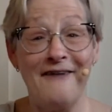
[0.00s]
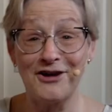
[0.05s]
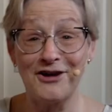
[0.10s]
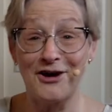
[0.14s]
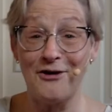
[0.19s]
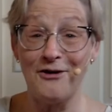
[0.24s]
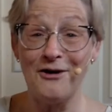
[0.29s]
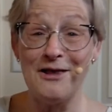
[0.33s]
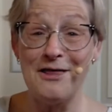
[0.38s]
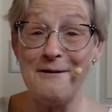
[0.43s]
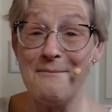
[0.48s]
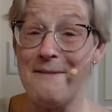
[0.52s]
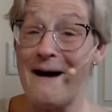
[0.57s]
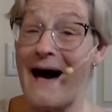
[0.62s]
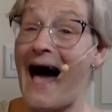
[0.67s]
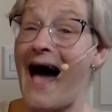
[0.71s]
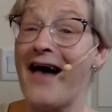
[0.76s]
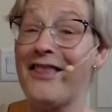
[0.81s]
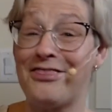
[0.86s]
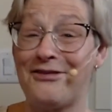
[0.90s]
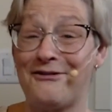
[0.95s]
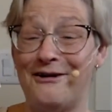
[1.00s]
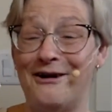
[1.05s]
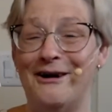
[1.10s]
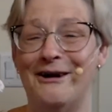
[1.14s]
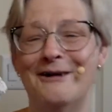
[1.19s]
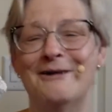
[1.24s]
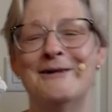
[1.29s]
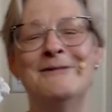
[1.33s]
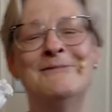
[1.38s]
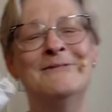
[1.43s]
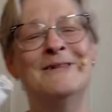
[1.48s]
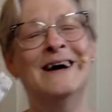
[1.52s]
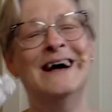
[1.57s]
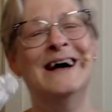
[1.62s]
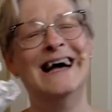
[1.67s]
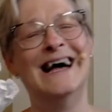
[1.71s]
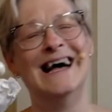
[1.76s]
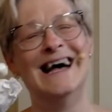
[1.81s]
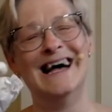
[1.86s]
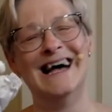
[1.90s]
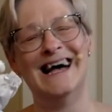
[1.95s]
to go to
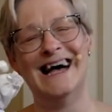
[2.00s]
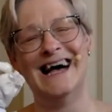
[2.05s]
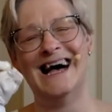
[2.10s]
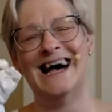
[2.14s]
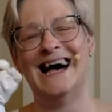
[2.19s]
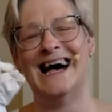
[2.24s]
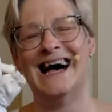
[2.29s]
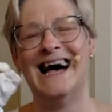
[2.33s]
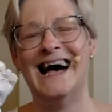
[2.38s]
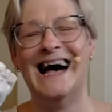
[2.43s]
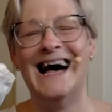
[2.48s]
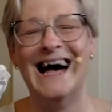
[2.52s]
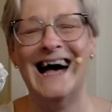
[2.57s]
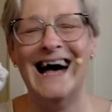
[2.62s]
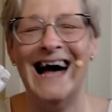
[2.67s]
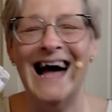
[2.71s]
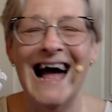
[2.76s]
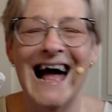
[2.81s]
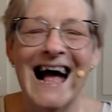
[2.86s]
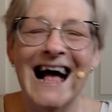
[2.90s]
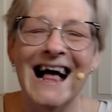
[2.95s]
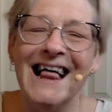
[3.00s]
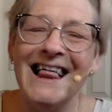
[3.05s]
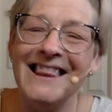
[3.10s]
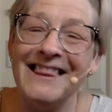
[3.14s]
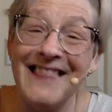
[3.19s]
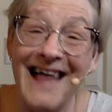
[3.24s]
the bathroom.